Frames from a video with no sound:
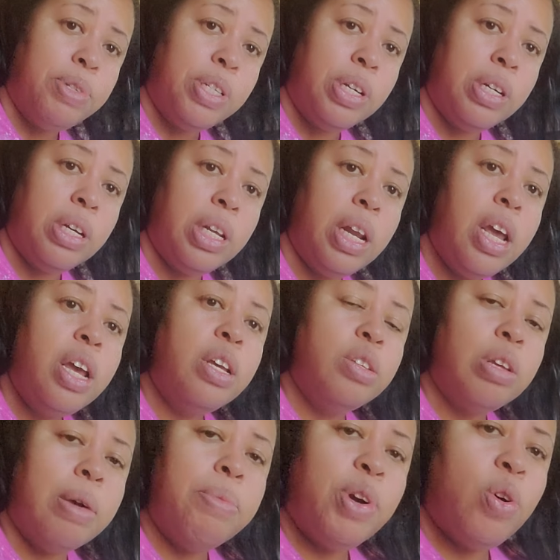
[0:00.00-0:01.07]
done.
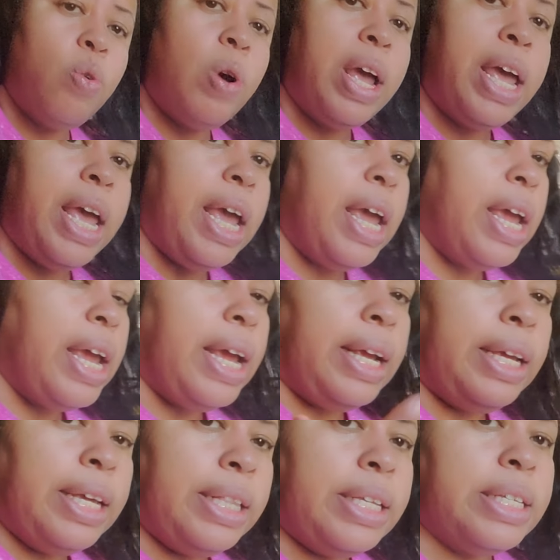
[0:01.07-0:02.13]
So I'm gonna go ahead and
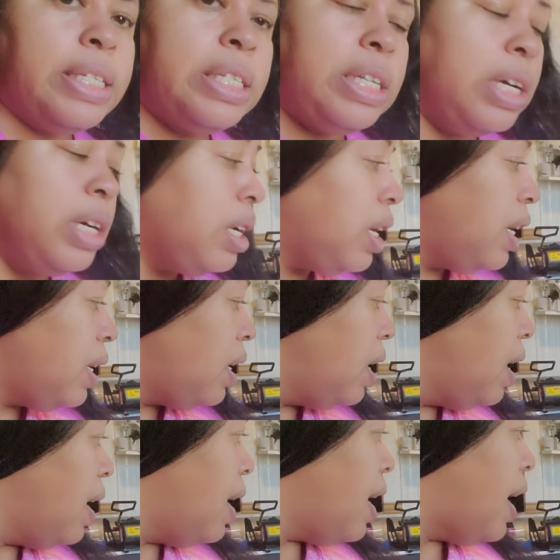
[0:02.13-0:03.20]
get this done,
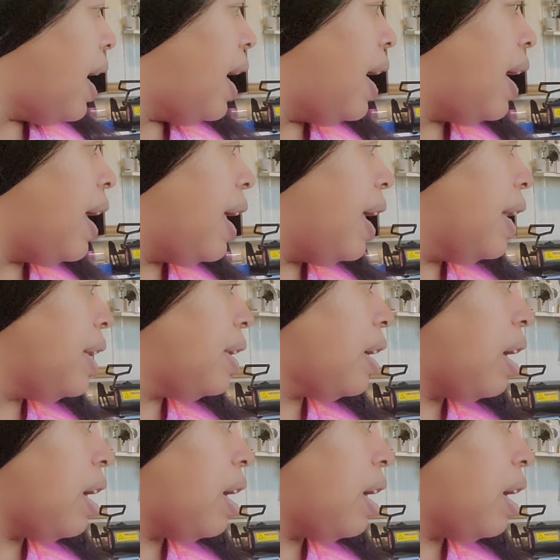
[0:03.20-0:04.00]
and